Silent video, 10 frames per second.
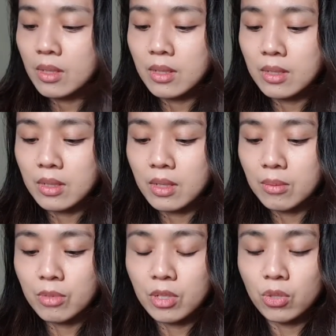and
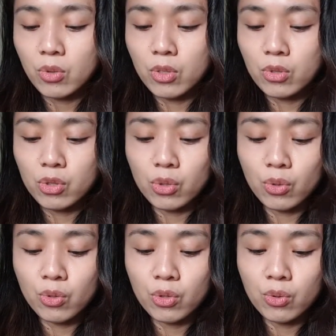I'm just going to
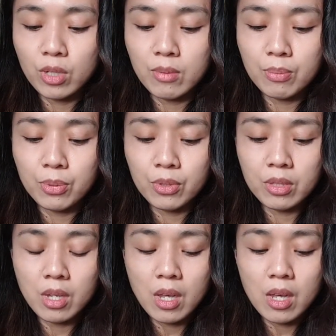show you and put
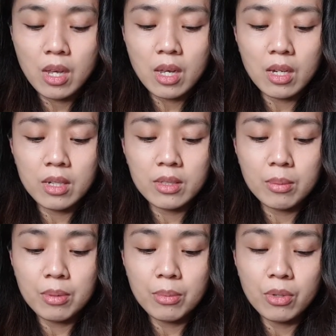a little
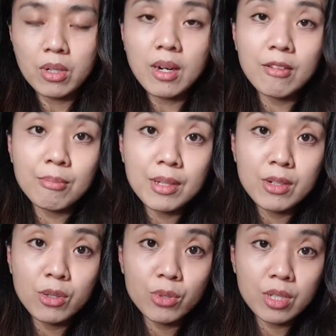bit more. I've
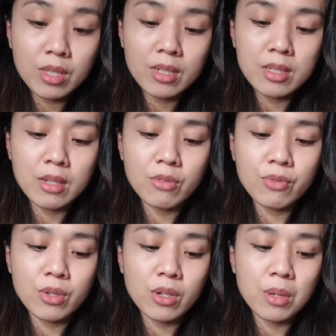been using this now
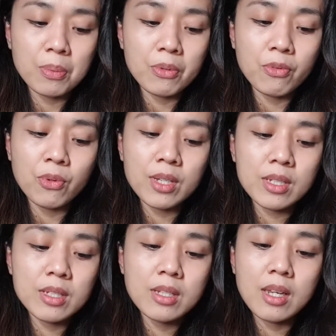for a couple of
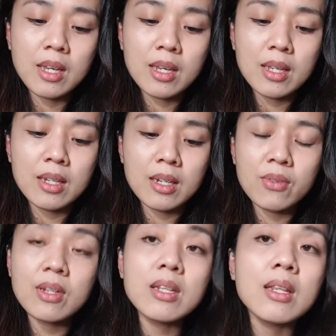weeks and I
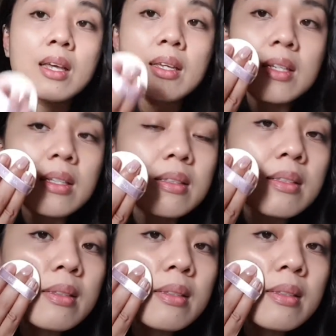really like it